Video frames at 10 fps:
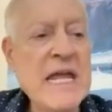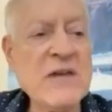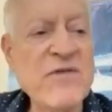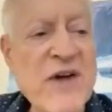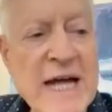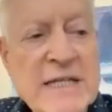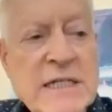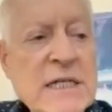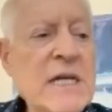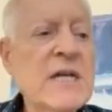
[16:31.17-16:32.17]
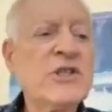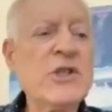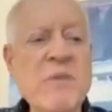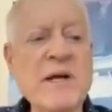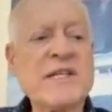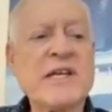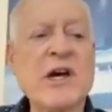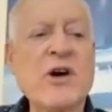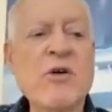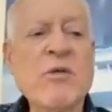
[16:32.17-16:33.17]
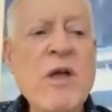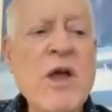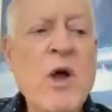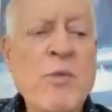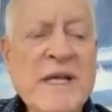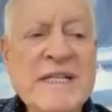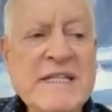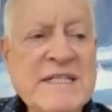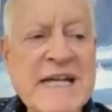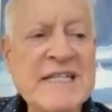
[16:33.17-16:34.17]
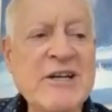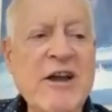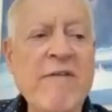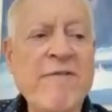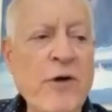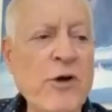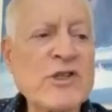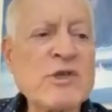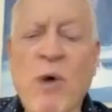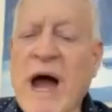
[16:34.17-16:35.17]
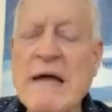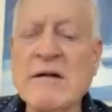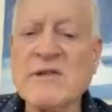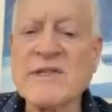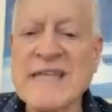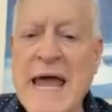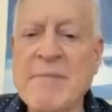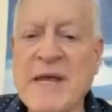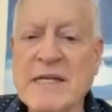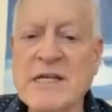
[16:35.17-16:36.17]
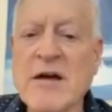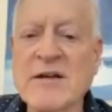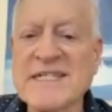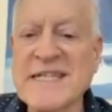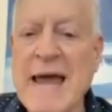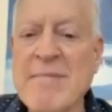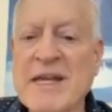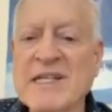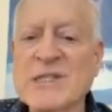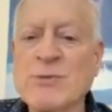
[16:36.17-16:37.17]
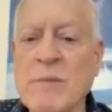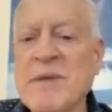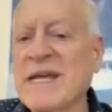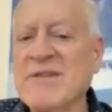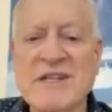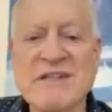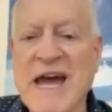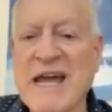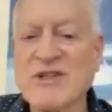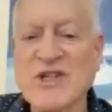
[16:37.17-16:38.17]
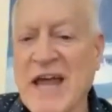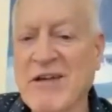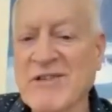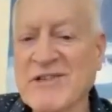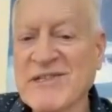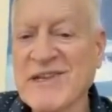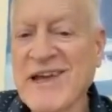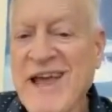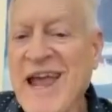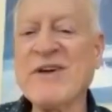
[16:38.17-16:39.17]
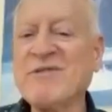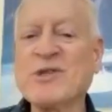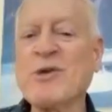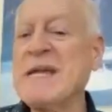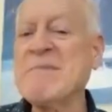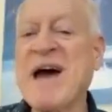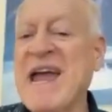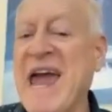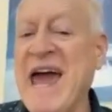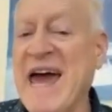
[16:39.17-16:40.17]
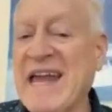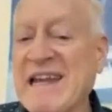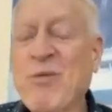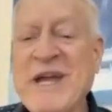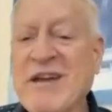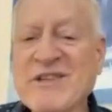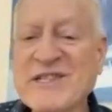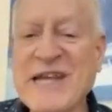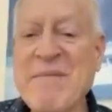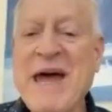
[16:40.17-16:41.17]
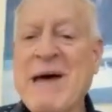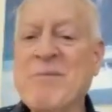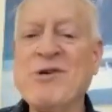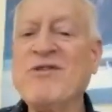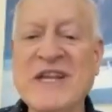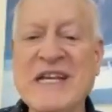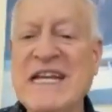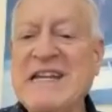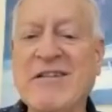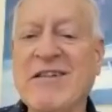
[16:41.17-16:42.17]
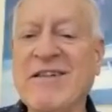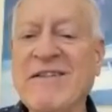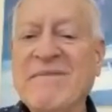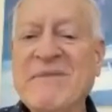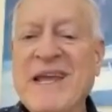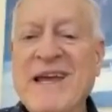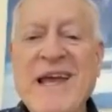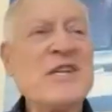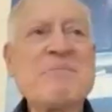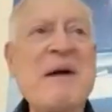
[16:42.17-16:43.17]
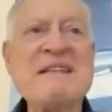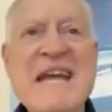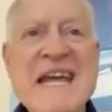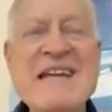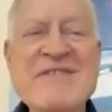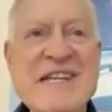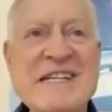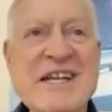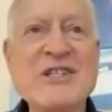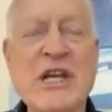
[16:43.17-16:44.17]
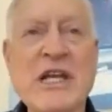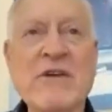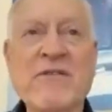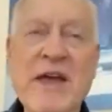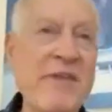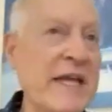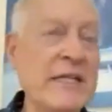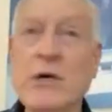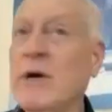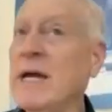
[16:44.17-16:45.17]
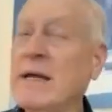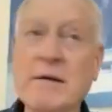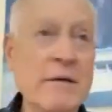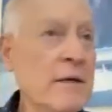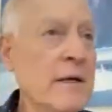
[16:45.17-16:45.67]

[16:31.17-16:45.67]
In fact, 2 months ago, we detected our first wild salmon, young salmon, swimming in the tidal channel. The dream I had, we could somehow move the needle just by taking the initiative and then doing,